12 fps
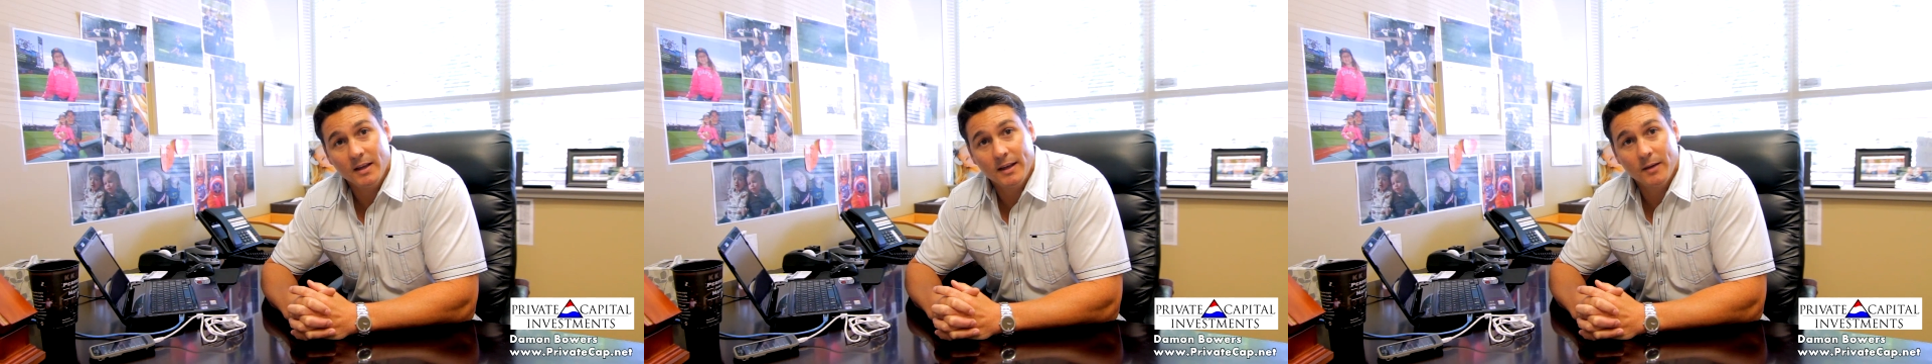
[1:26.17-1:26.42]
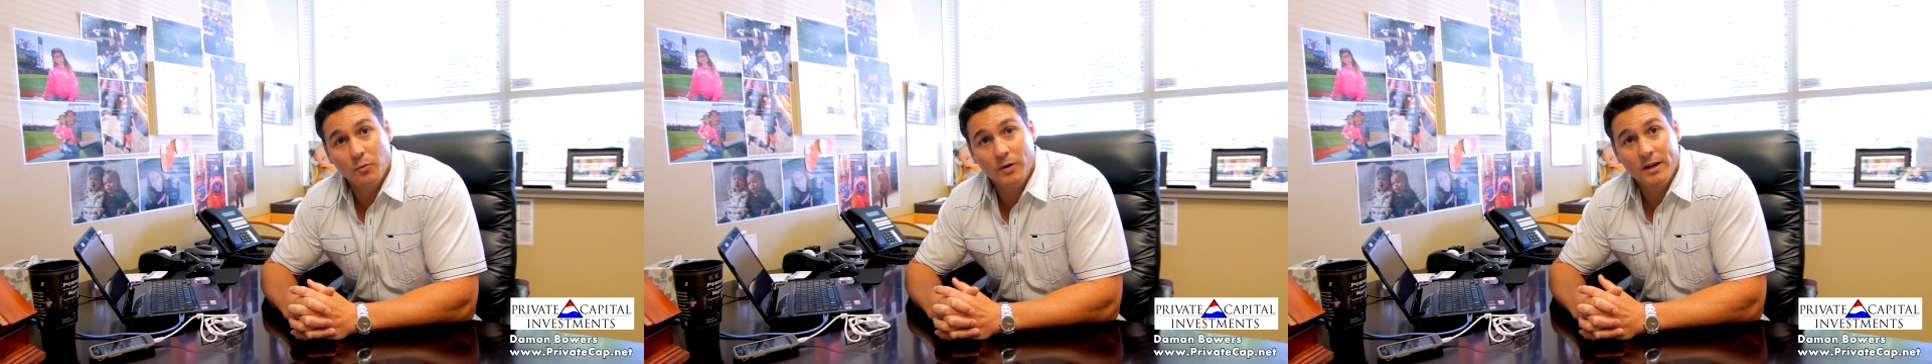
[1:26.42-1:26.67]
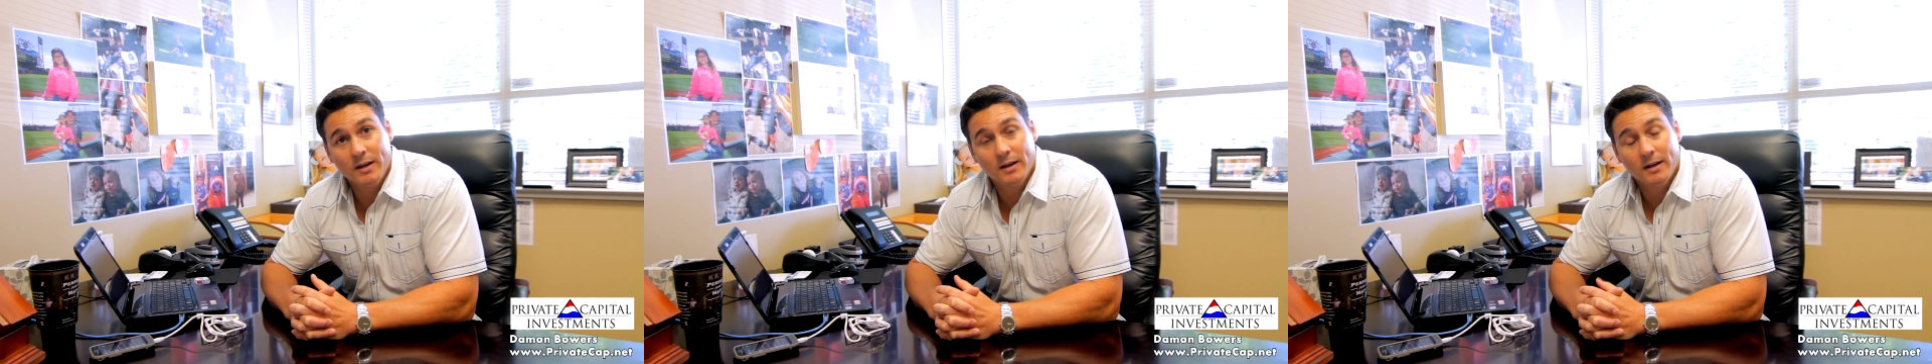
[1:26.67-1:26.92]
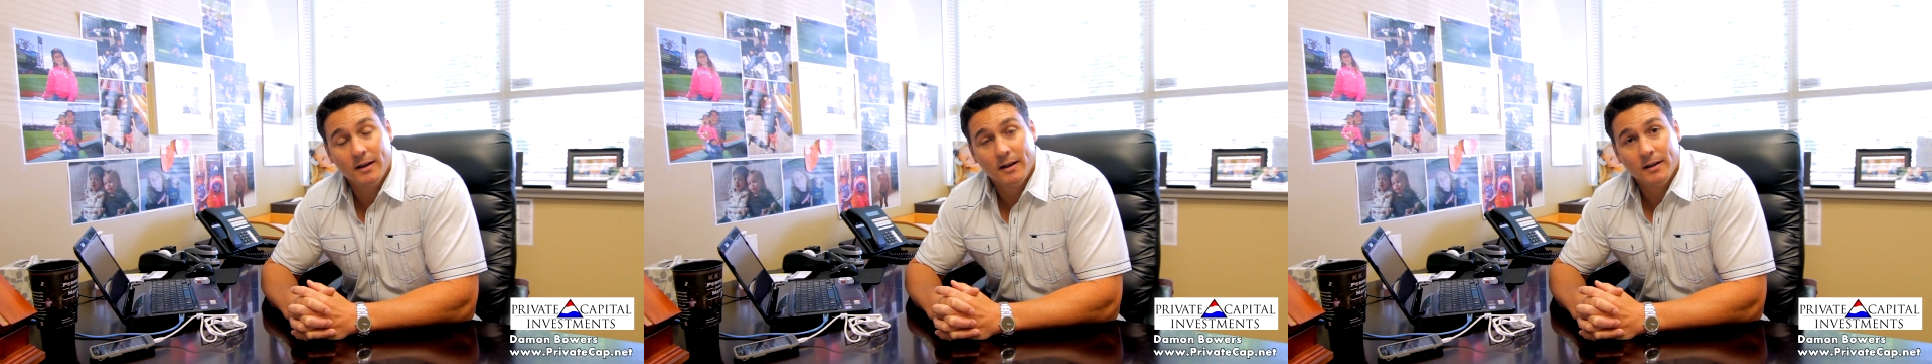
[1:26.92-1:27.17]
and
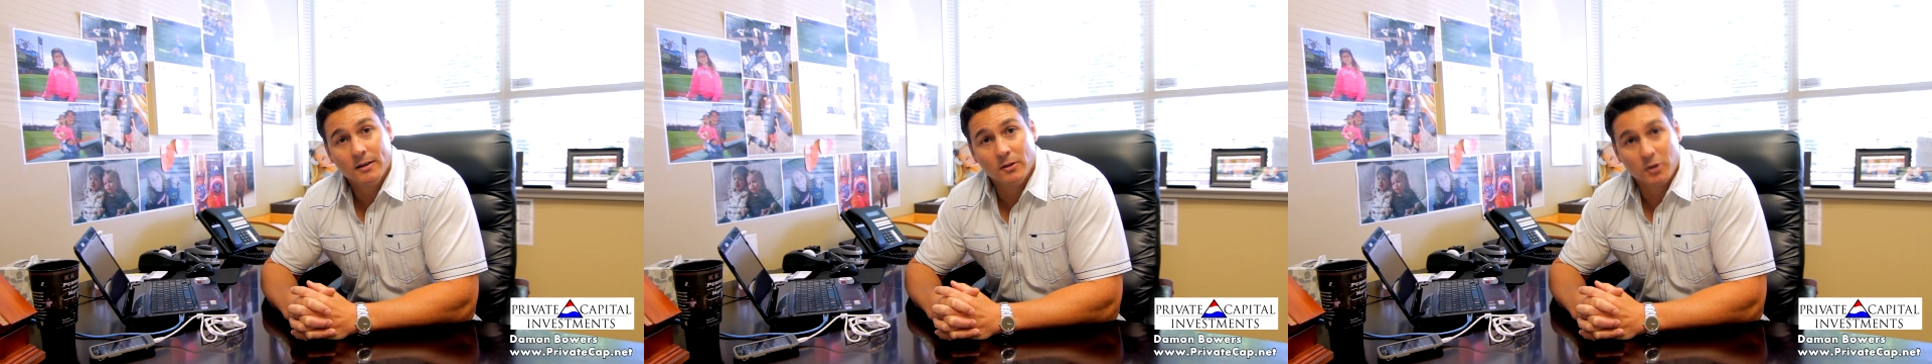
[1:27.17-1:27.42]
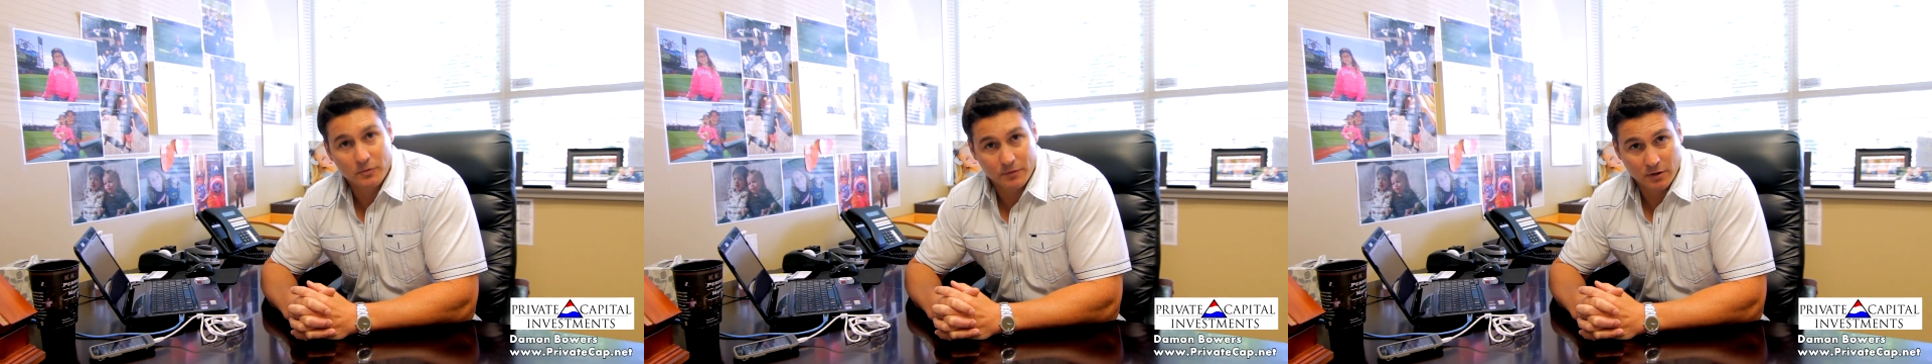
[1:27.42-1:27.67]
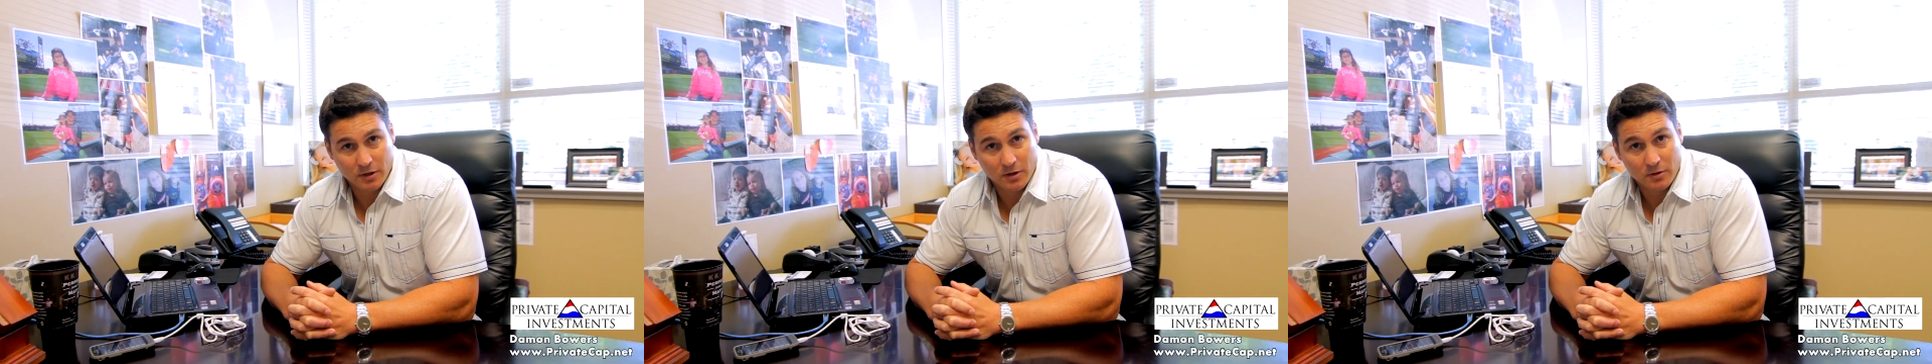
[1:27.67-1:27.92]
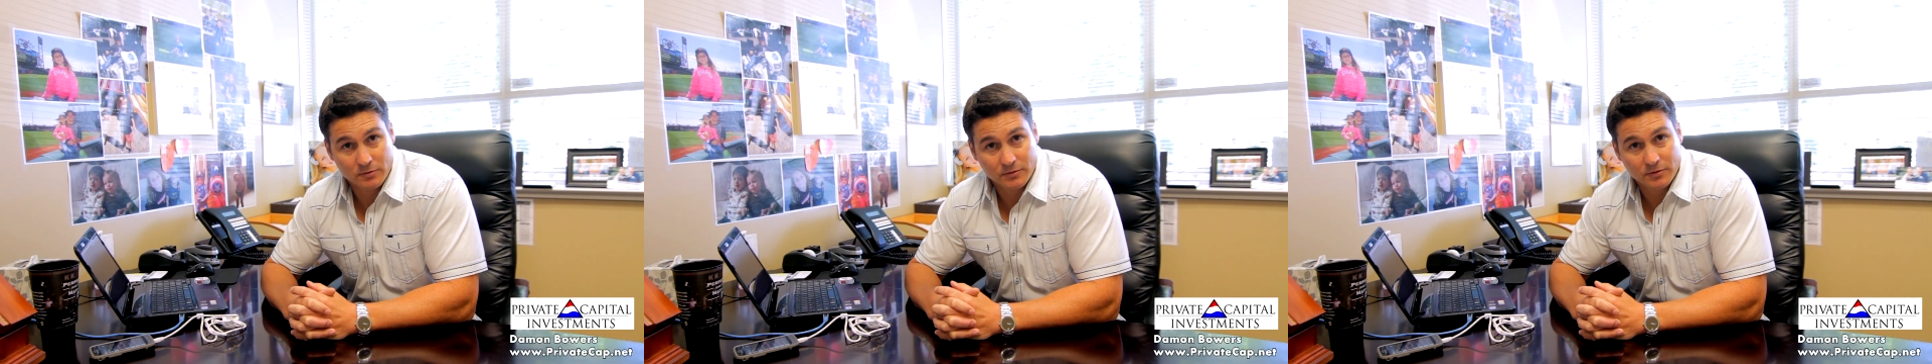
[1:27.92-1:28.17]
we look for
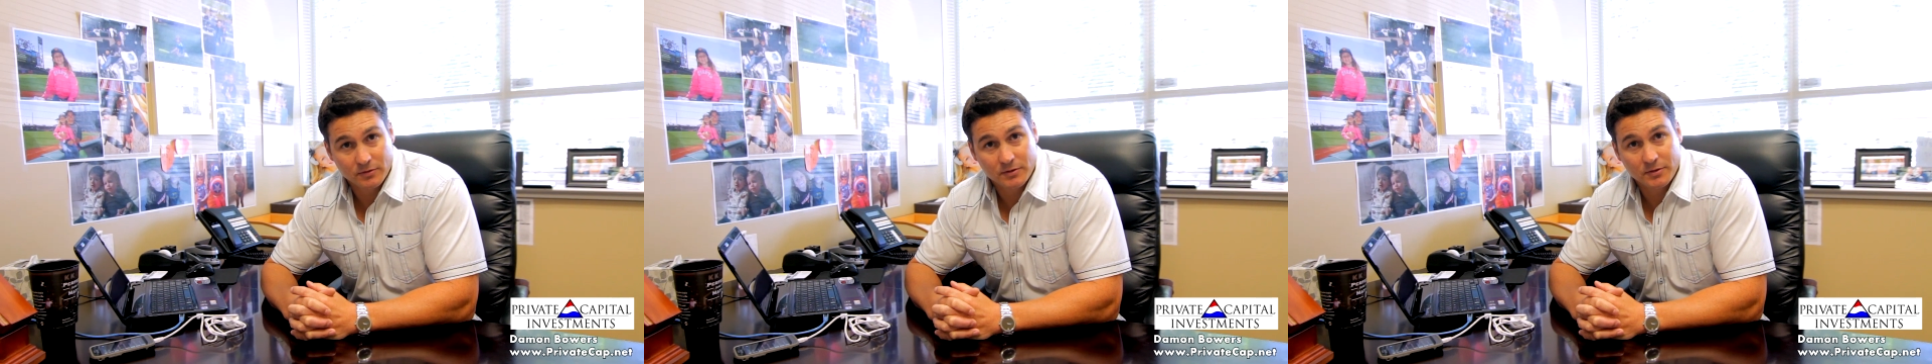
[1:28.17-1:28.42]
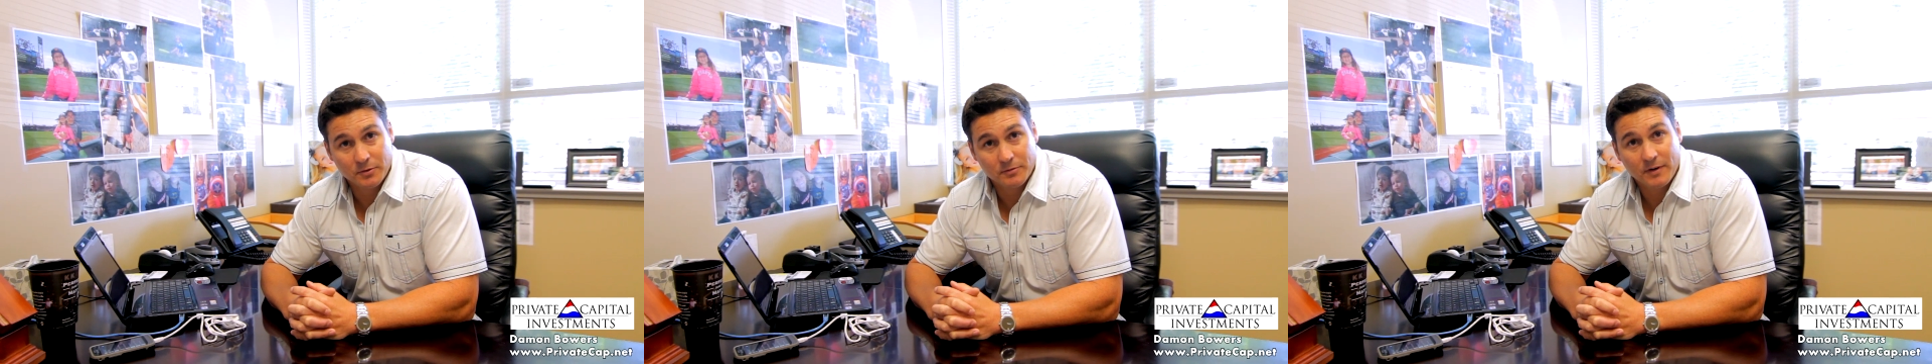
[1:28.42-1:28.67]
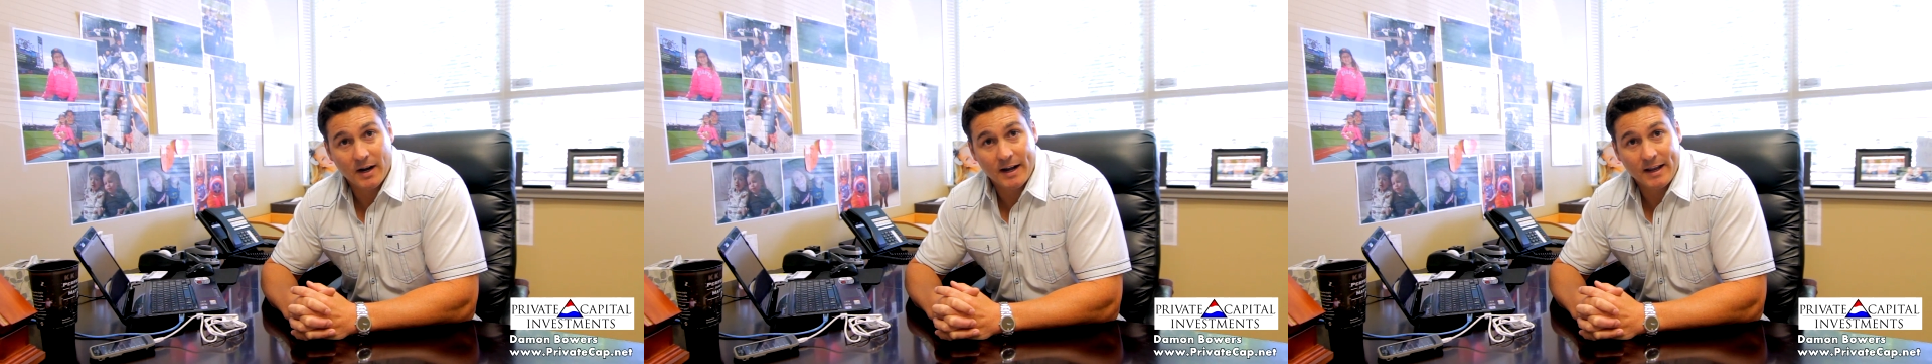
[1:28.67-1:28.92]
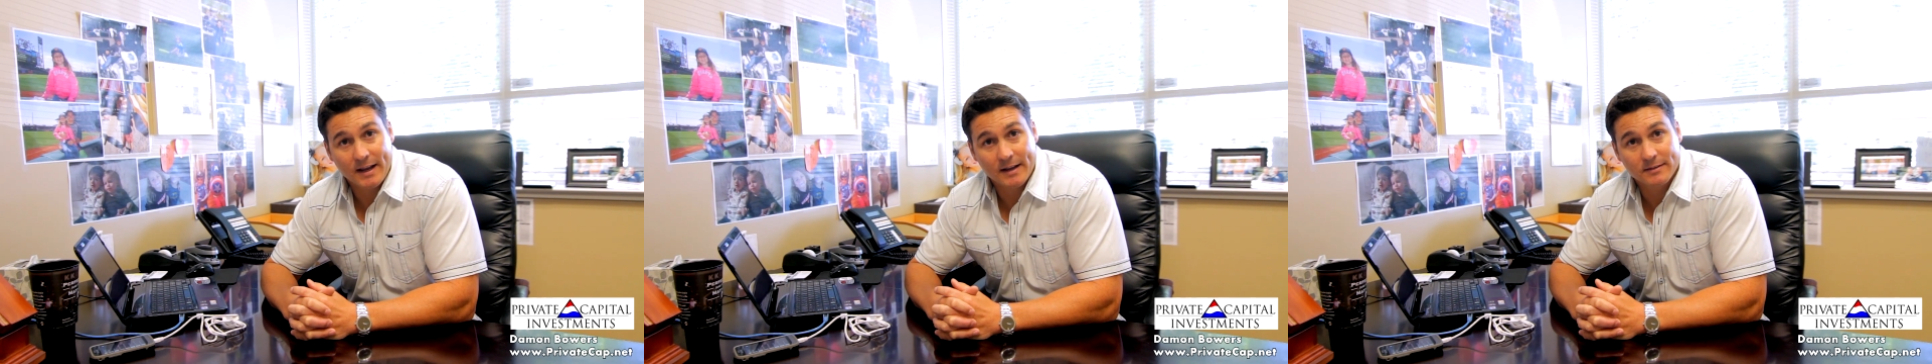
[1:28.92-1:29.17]
loans to
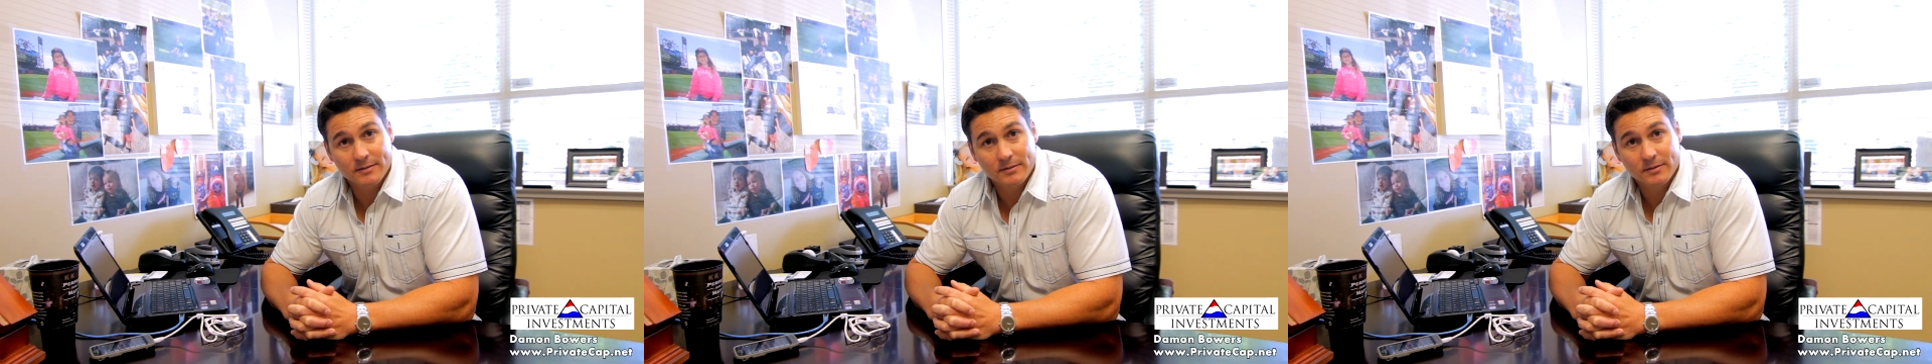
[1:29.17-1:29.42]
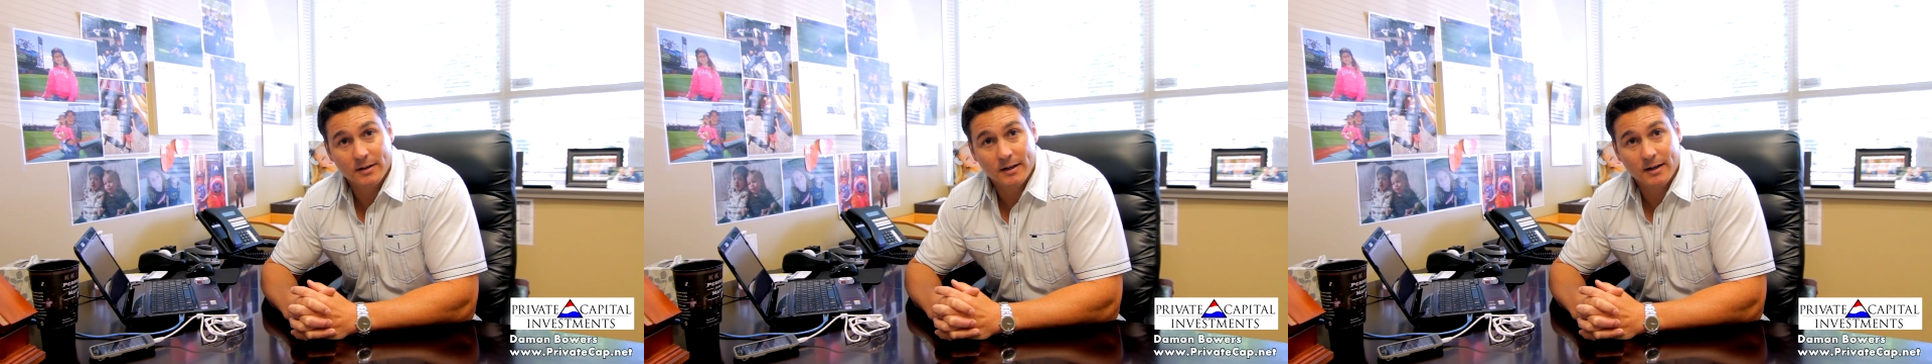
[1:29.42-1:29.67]
finance